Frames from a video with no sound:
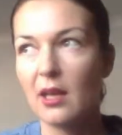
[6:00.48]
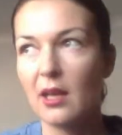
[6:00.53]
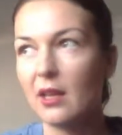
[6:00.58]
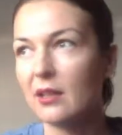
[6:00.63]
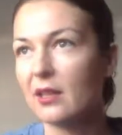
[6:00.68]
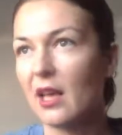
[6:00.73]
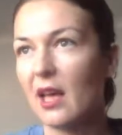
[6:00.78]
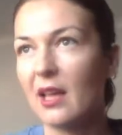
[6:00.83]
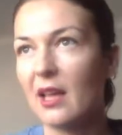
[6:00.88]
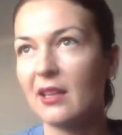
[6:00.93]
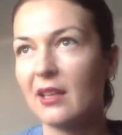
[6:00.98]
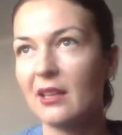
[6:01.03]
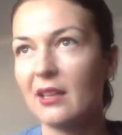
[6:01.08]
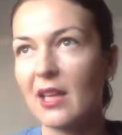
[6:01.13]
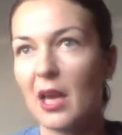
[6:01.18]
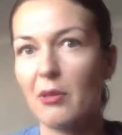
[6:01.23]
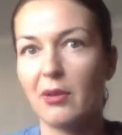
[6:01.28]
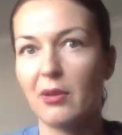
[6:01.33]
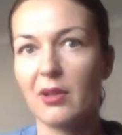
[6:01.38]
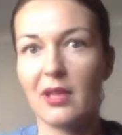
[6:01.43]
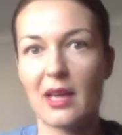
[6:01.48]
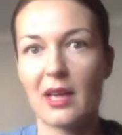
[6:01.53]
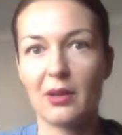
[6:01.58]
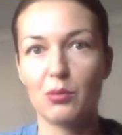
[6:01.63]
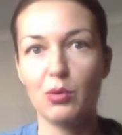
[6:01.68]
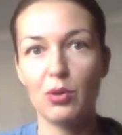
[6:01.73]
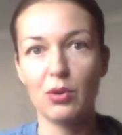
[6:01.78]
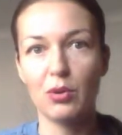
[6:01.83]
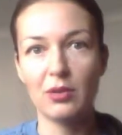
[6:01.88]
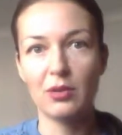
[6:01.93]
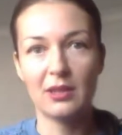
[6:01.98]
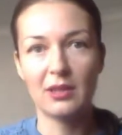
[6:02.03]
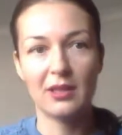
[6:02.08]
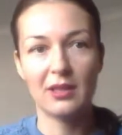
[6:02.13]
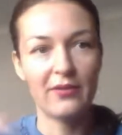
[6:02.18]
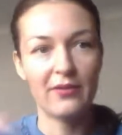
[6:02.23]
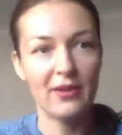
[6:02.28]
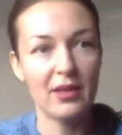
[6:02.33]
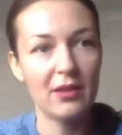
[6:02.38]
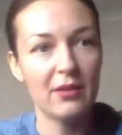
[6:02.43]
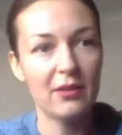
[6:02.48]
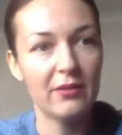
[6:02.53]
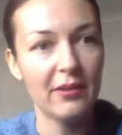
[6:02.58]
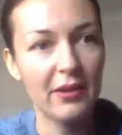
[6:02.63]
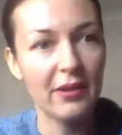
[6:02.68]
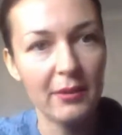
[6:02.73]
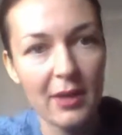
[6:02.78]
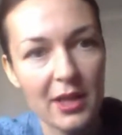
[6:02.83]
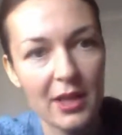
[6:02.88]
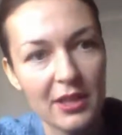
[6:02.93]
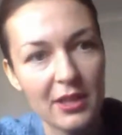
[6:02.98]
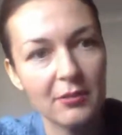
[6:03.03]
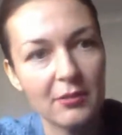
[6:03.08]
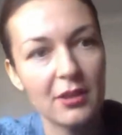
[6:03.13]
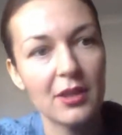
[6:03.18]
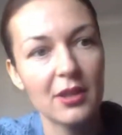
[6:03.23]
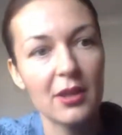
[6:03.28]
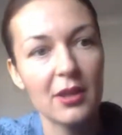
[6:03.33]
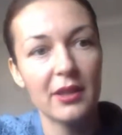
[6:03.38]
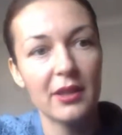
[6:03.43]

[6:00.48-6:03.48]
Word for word: then they will like, woo, thank you very much, I'm not going